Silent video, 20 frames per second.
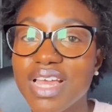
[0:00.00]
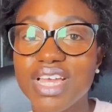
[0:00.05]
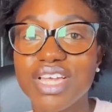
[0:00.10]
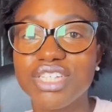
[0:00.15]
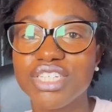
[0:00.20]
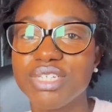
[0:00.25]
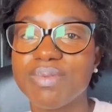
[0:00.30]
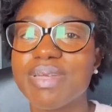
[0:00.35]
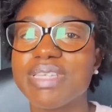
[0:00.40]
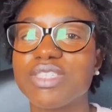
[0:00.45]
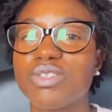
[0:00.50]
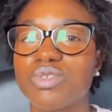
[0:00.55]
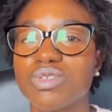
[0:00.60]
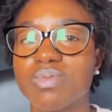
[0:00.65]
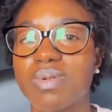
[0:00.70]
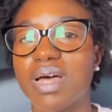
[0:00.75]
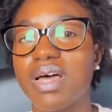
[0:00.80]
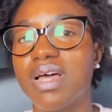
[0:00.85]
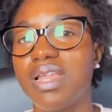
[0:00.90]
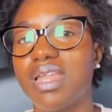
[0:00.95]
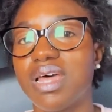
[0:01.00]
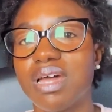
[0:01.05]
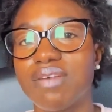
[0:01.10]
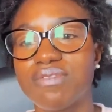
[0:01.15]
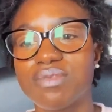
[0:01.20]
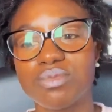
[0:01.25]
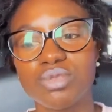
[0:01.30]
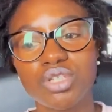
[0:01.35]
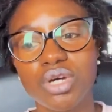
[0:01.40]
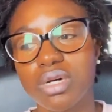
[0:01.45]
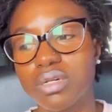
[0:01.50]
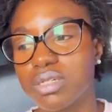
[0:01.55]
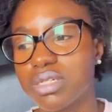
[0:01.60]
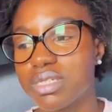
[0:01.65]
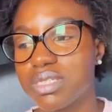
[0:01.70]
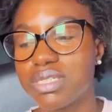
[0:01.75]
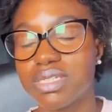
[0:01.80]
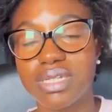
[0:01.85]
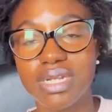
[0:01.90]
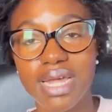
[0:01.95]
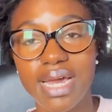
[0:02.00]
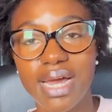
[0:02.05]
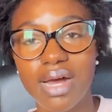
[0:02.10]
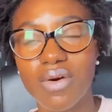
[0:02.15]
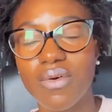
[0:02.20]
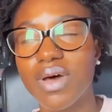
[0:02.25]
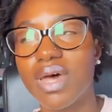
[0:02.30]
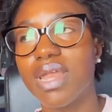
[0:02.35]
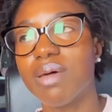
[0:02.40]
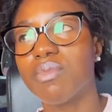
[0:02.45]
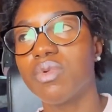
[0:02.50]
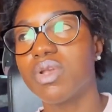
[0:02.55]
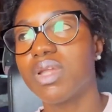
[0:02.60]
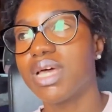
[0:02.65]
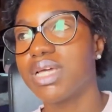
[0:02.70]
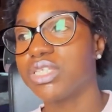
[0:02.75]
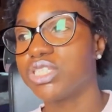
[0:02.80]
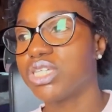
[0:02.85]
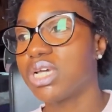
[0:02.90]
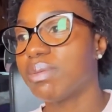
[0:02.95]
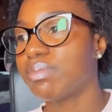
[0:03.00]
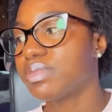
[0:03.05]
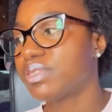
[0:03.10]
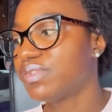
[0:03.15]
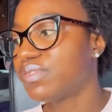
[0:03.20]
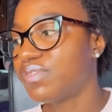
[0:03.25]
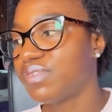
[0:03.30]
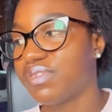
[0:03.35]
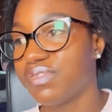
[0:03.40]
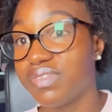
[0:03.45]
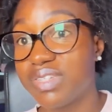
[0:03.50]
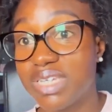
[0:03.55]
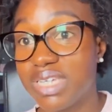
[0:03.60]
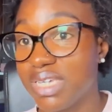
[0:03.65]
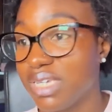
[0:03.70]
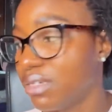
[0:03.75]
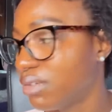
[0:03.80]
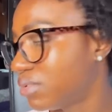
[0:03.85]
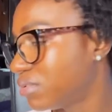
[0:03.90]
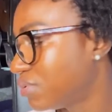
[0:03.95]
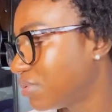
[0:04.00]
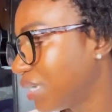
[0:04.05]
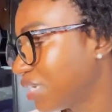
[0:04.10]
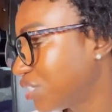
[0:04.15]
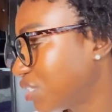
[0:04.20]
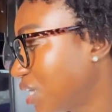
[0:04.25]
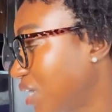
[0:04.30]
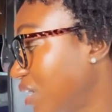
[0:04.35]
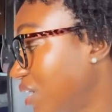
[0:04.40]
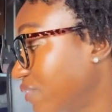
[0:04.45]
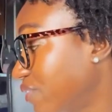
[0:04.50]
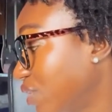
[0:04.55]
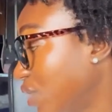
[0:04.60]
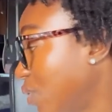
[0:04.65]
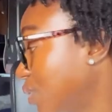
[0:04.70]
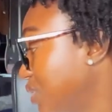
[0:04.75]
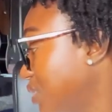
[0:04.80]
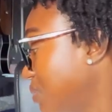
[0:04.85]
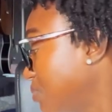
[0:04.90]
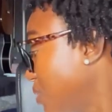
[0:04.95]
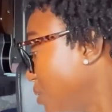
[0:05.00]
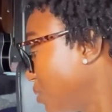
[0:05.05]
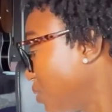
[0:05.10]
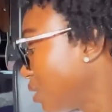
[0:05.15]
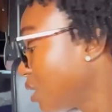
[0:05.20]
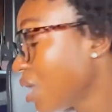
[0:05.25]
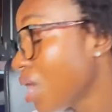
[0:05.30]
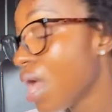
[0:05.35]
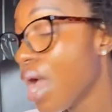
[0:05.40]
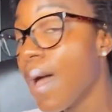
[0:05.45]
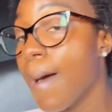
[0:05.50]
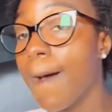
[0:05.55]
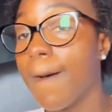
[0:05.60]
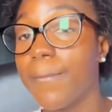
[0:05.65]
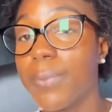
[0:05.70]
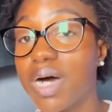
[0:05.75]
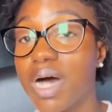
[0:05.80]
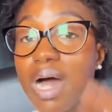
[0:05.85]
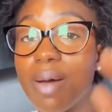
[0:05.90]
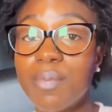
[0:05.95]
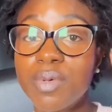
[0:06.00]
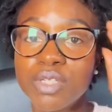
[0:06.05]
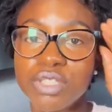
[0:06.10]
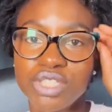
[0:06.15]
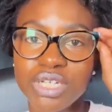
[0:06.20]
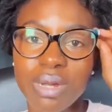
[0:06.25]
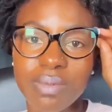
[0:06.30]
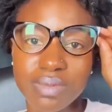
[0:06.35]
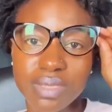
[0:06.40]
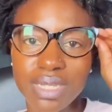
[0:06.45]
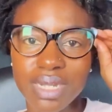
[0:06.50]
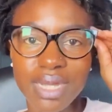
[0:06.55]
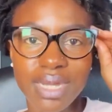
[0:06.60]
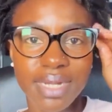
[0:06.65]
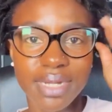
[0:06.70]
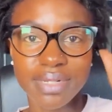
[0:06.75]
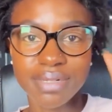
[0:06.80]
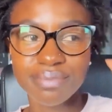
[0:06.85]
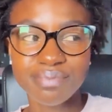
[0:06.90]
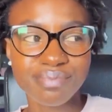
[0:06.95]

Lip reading: she basically talks about her life from childhood to now, and I'm on like chapter 15, or actually I don't even know what chapter I'm on, but I'm on chapter like